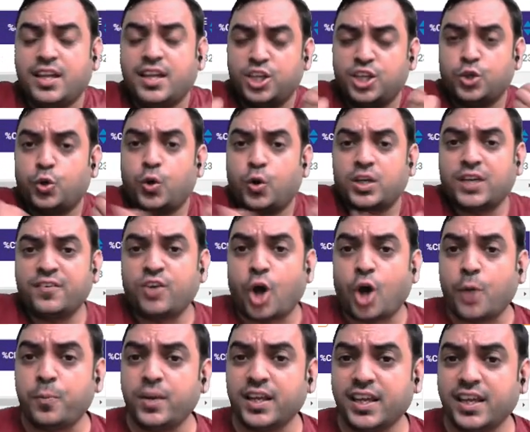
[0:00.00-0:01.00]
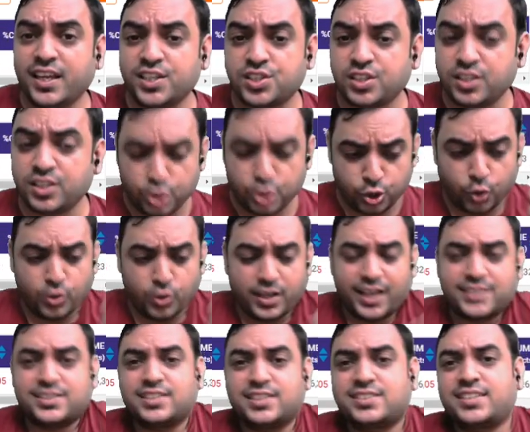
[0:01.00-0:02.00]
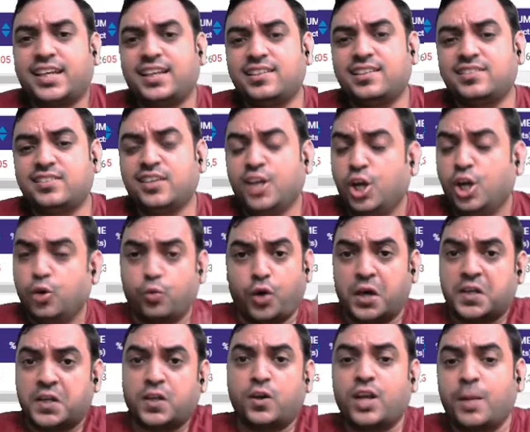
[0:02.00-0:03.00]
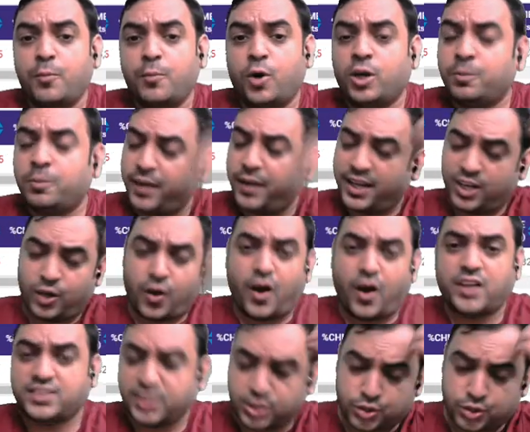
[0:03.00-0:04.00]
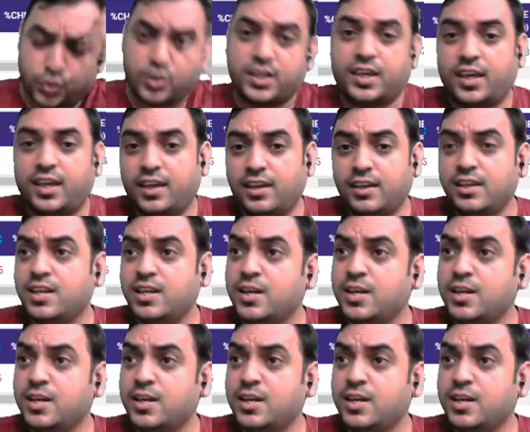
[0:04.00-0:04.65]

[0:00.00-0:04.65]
You don't have an obligation. Don't exercise. Whatever amount paid lost, it's okay.